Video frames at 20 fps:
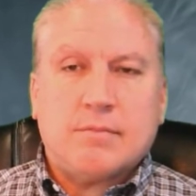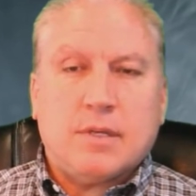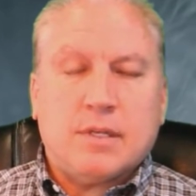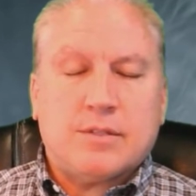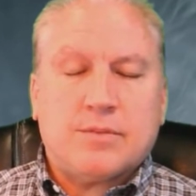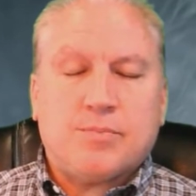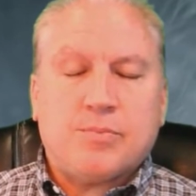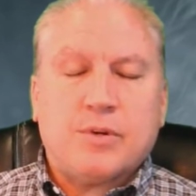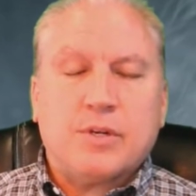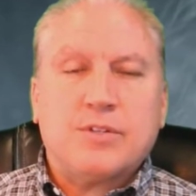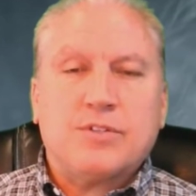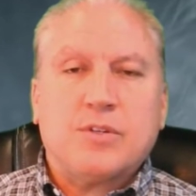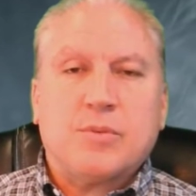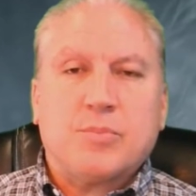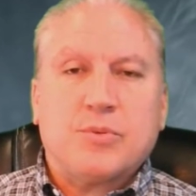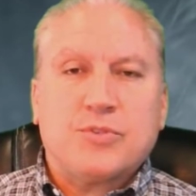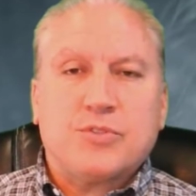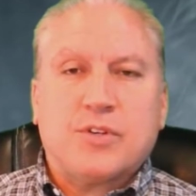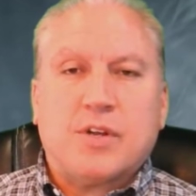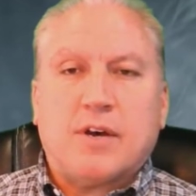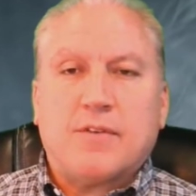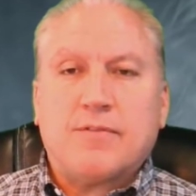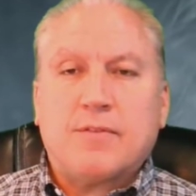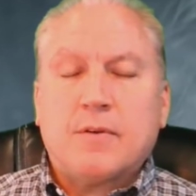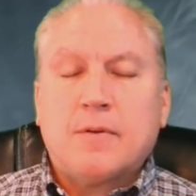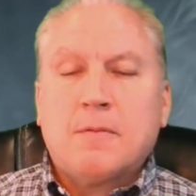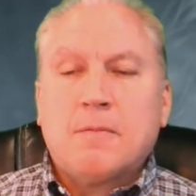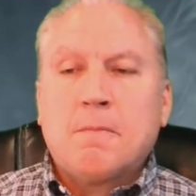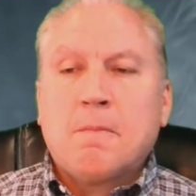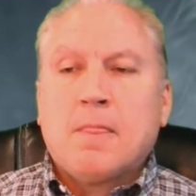pretty simple stuff.
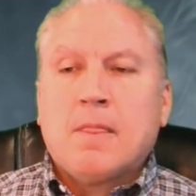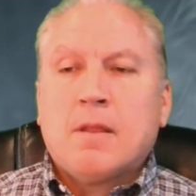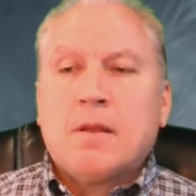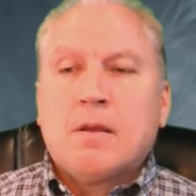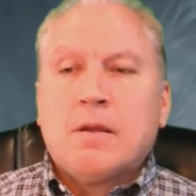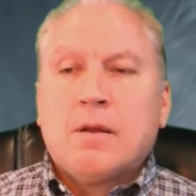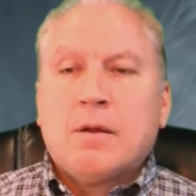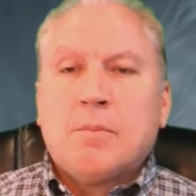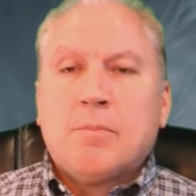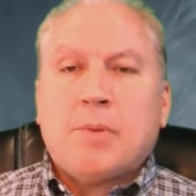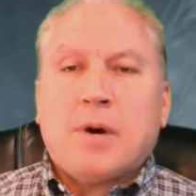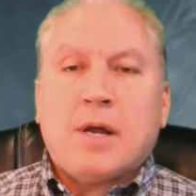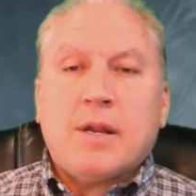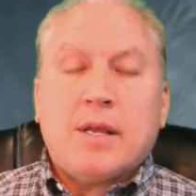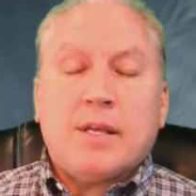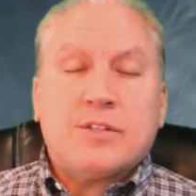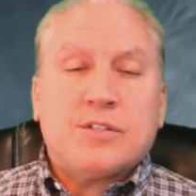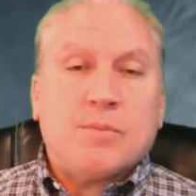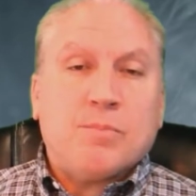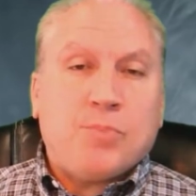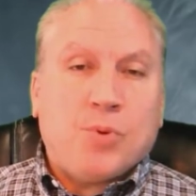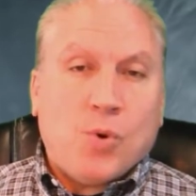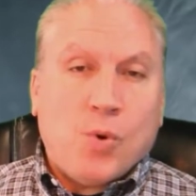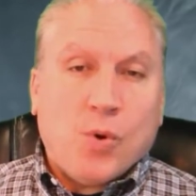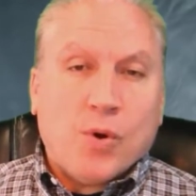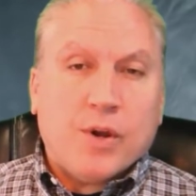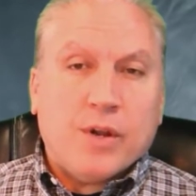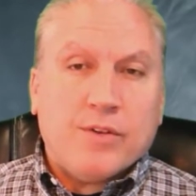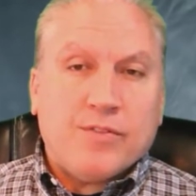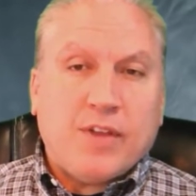But it's
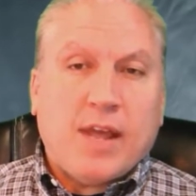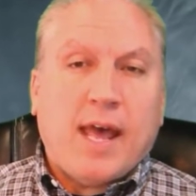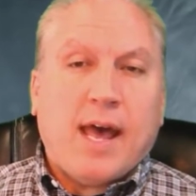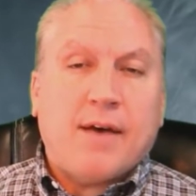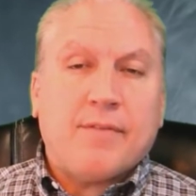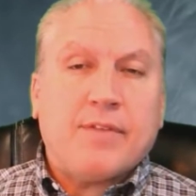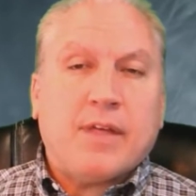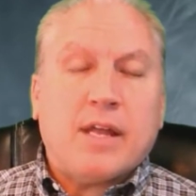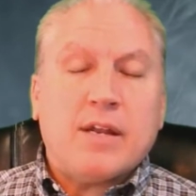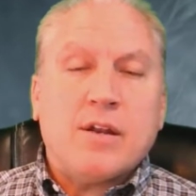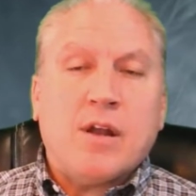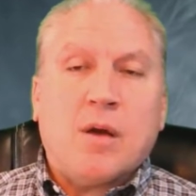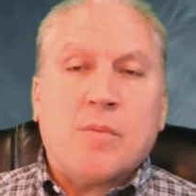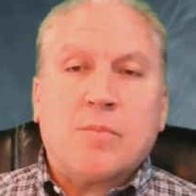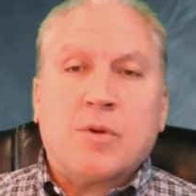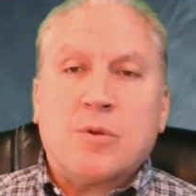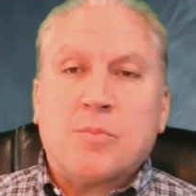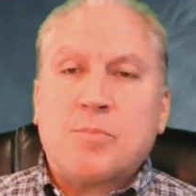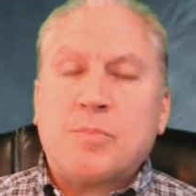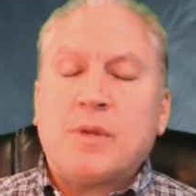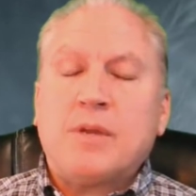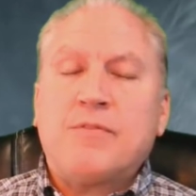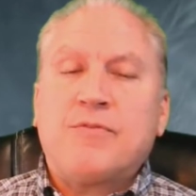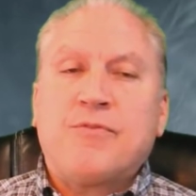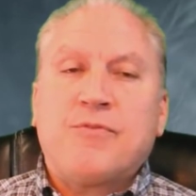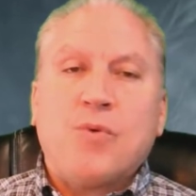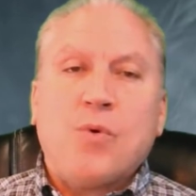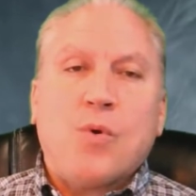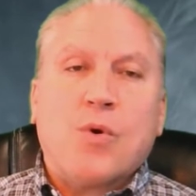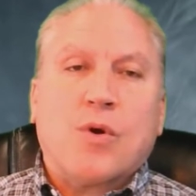important to have that number
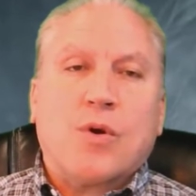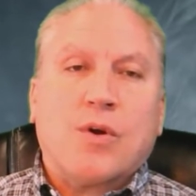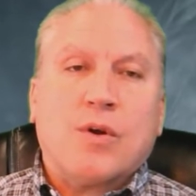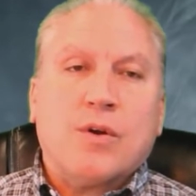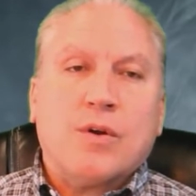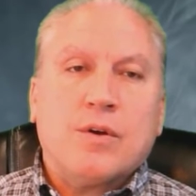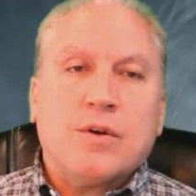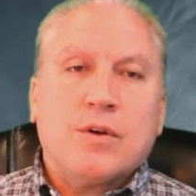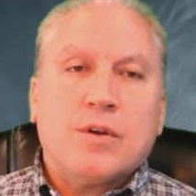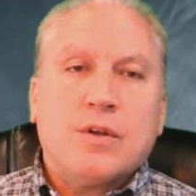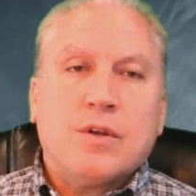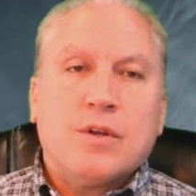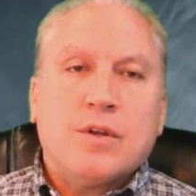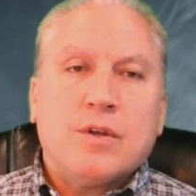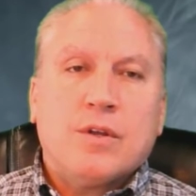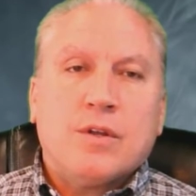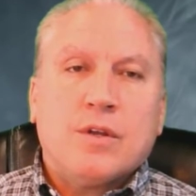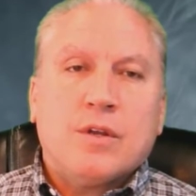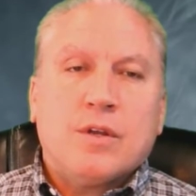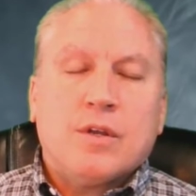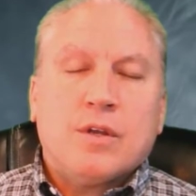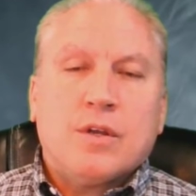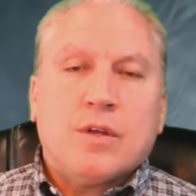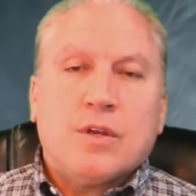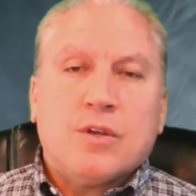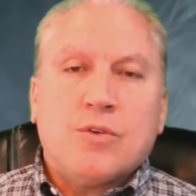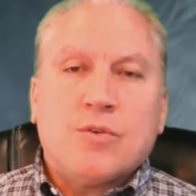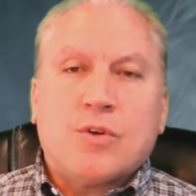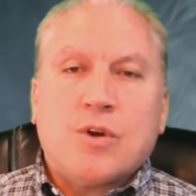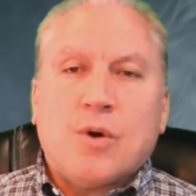before
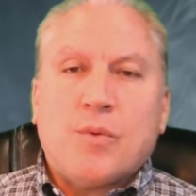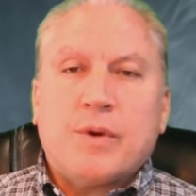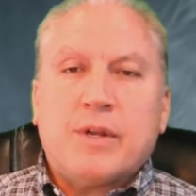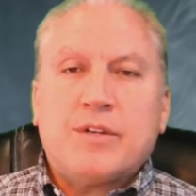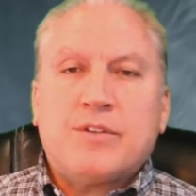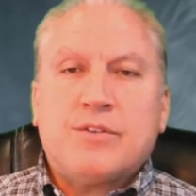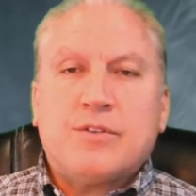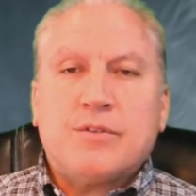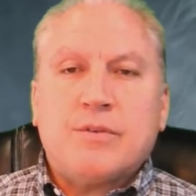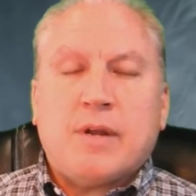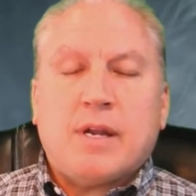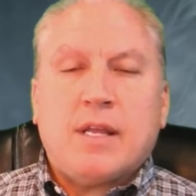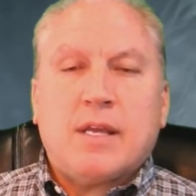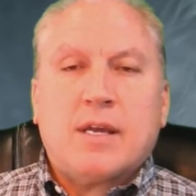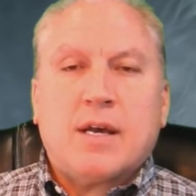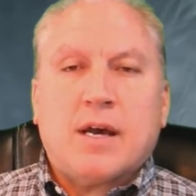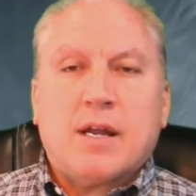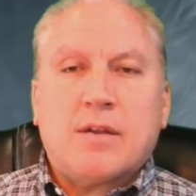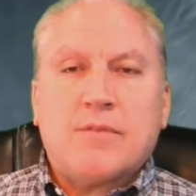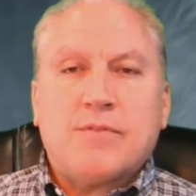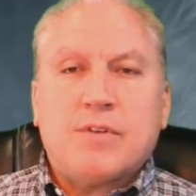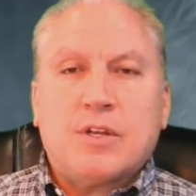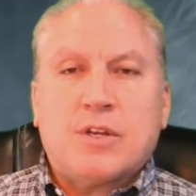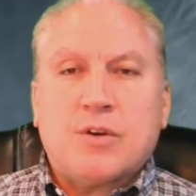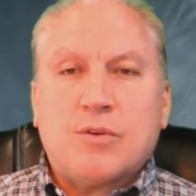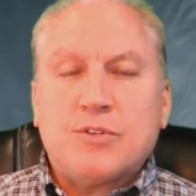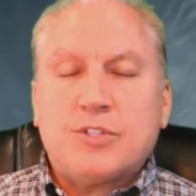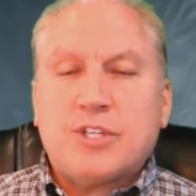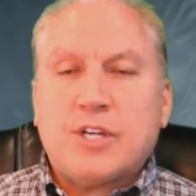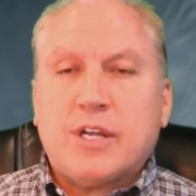you go into any kind of
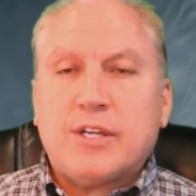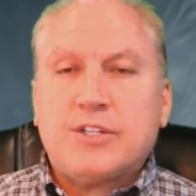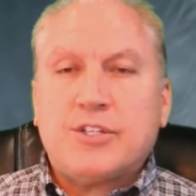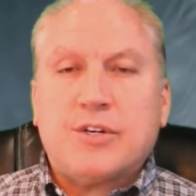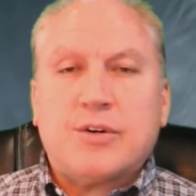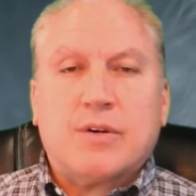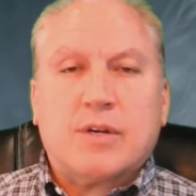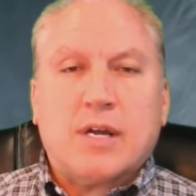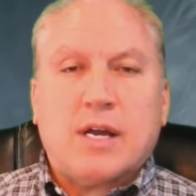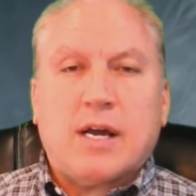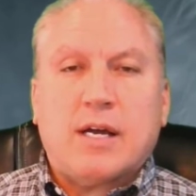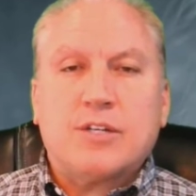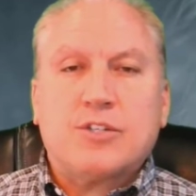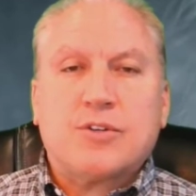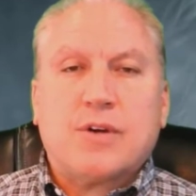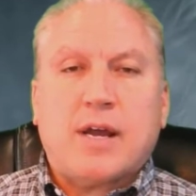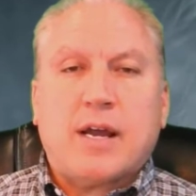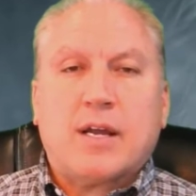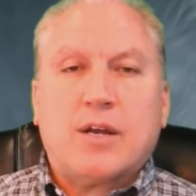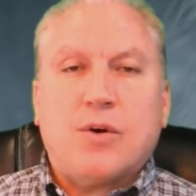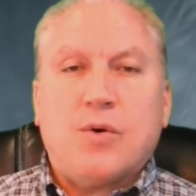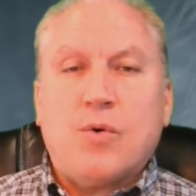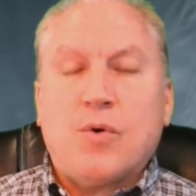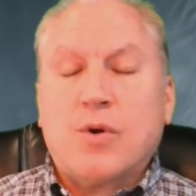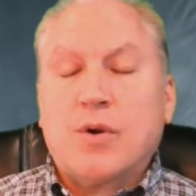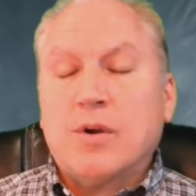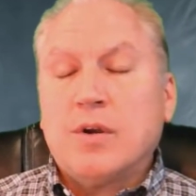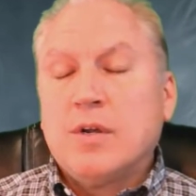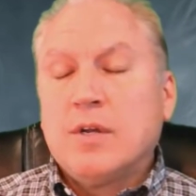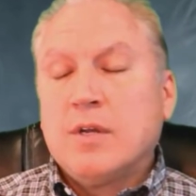negotiation or contract
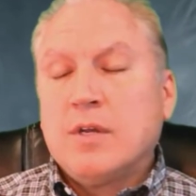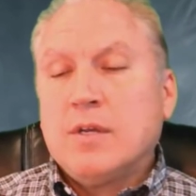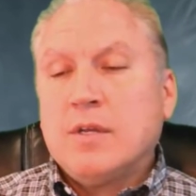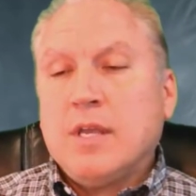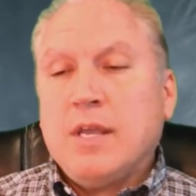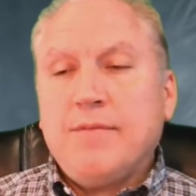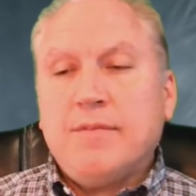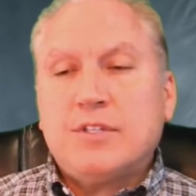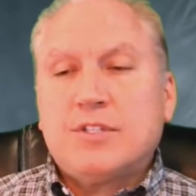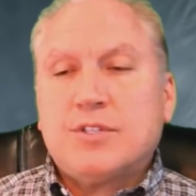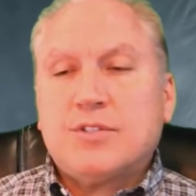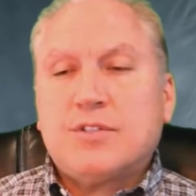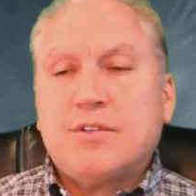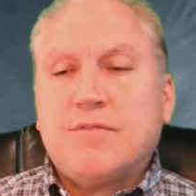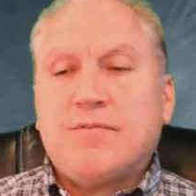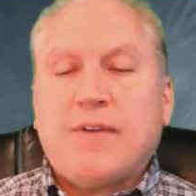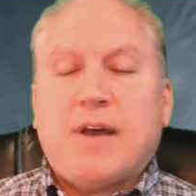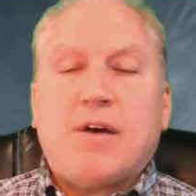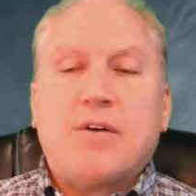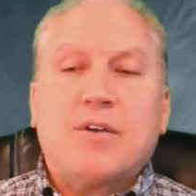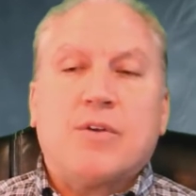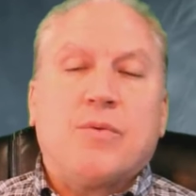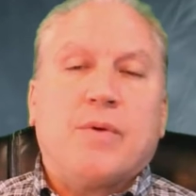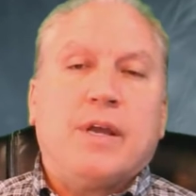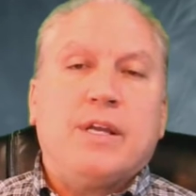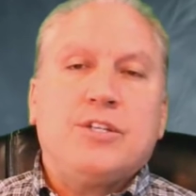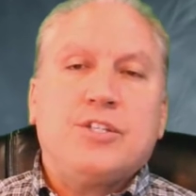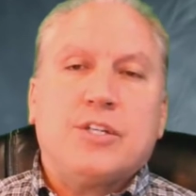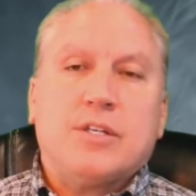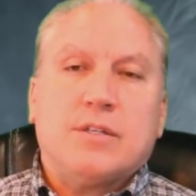or even just
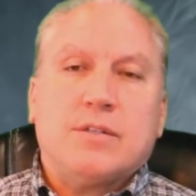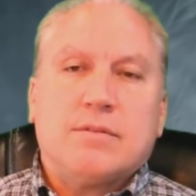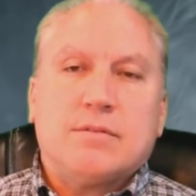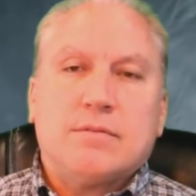evaluation